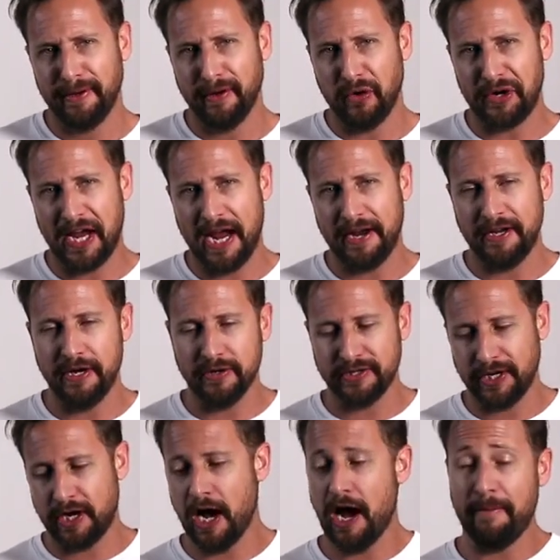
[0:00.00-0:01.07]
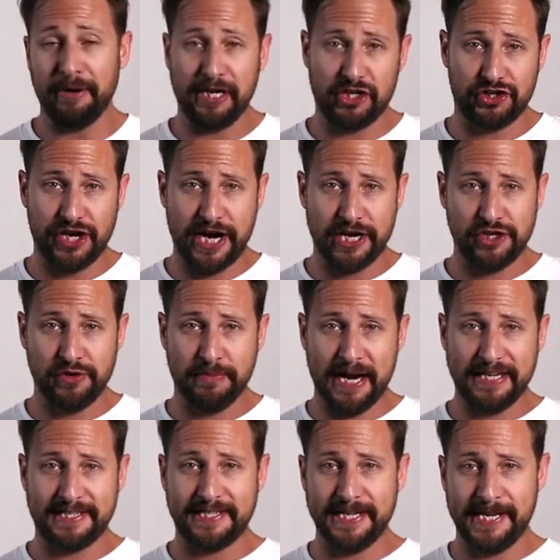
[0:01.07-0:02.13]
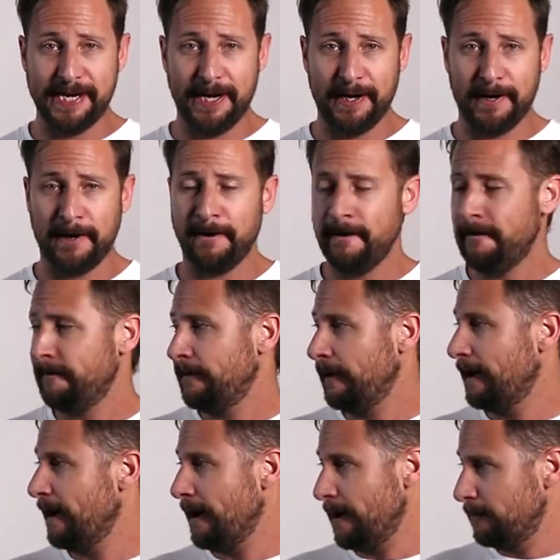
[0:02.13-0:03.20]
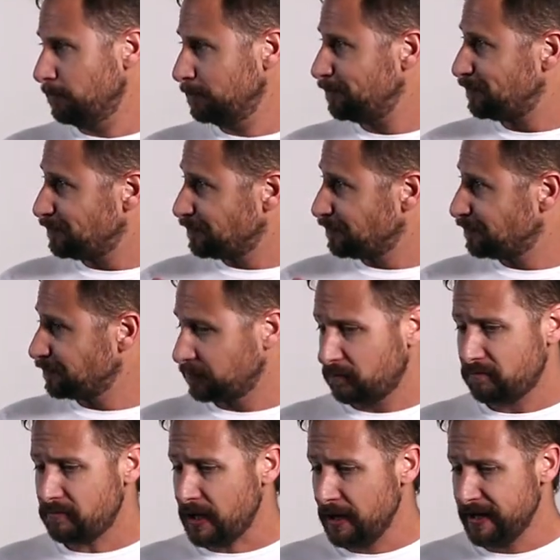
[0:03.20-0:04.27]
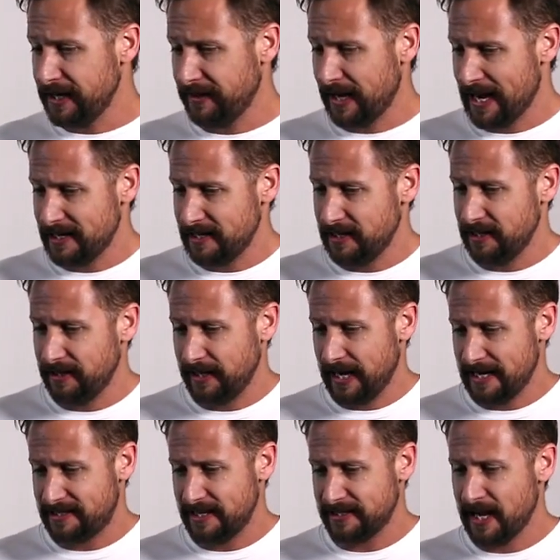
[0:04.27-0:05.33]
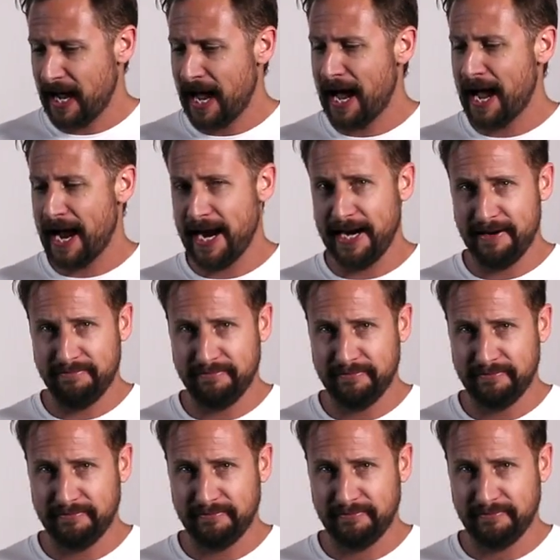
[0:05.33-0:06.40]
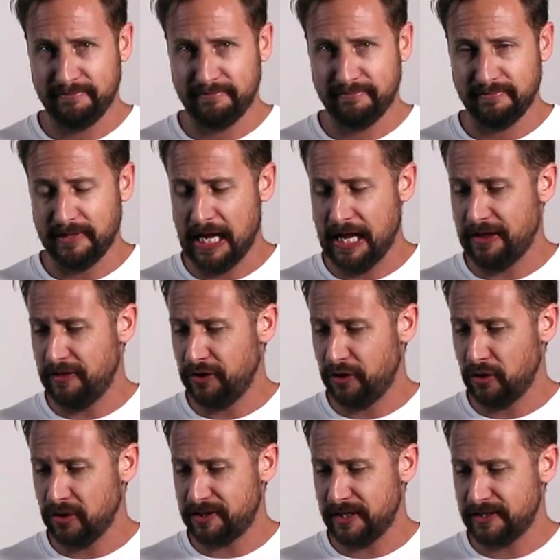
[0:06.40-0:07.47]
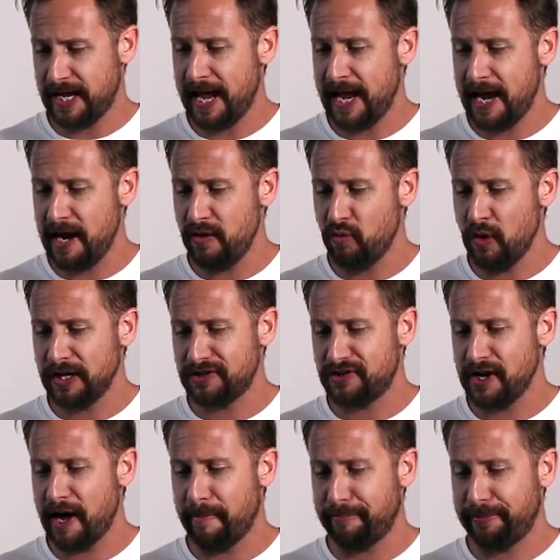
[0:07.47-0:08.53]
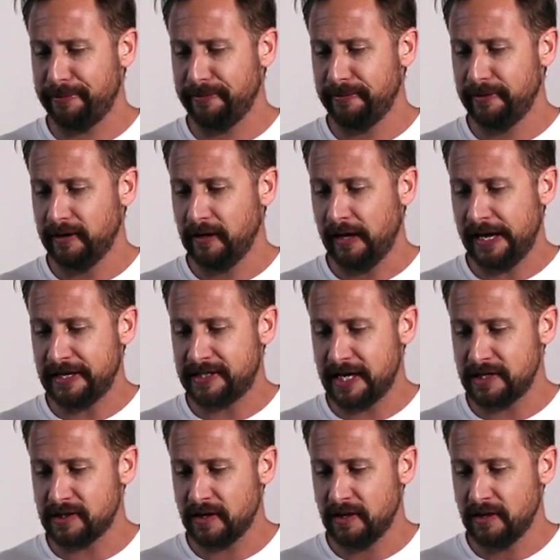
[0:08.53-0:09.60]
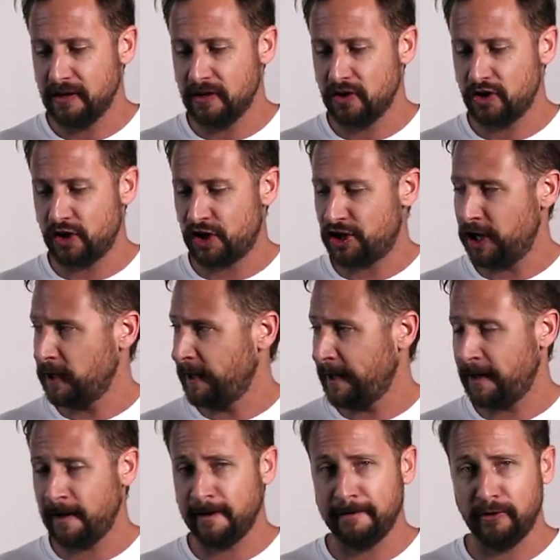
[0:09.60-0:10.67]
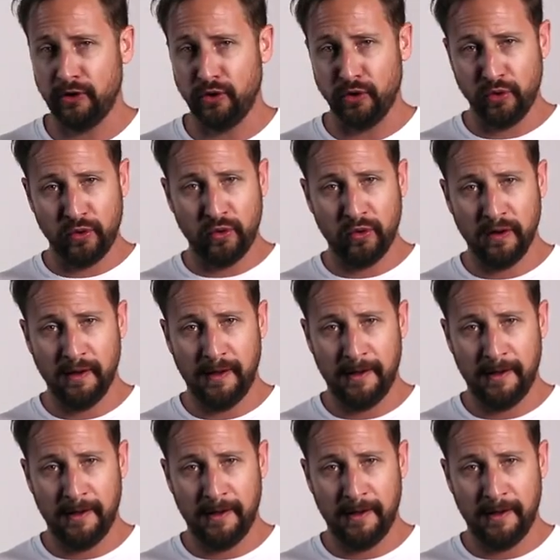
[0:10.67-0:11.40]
Okay, and here's a common exchange you might see here. The guy says, "Hi," and then the girl says, "Hey, what's up?" He says, "Chilling. You?"